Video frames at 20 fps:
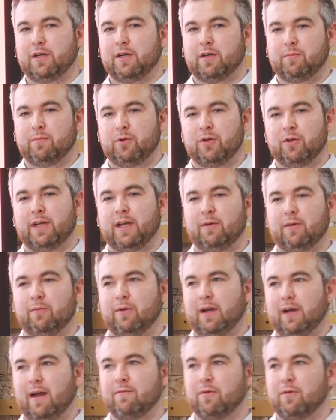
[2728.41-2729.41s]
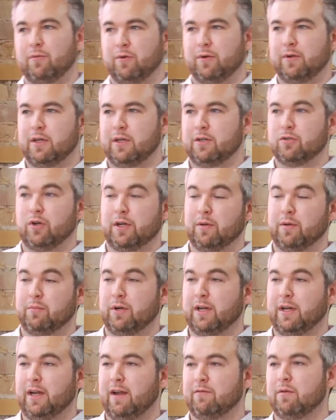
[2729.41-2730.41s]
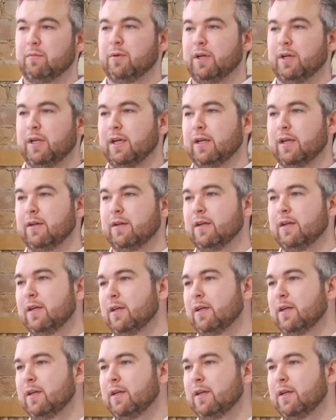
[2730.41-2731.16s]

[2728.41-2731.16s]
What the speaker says: to communicate with everyone and trying to bring everybody in.